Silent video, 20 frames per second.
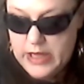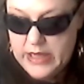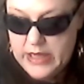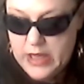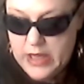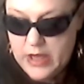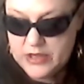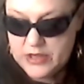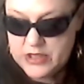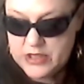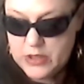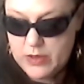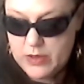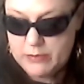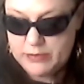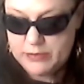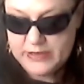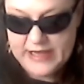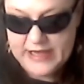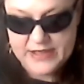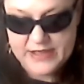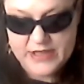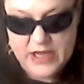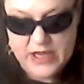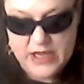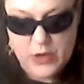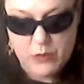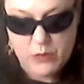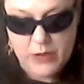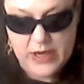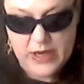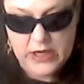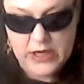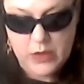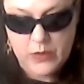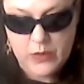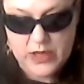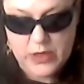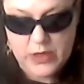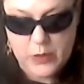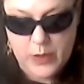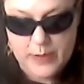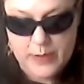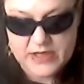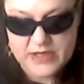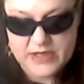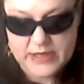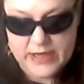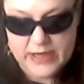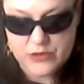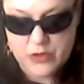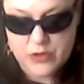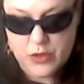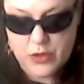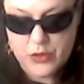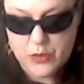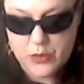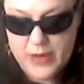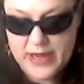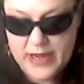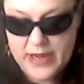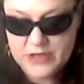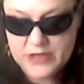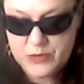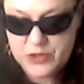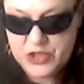He also implanted radio-equipped electrode arrays,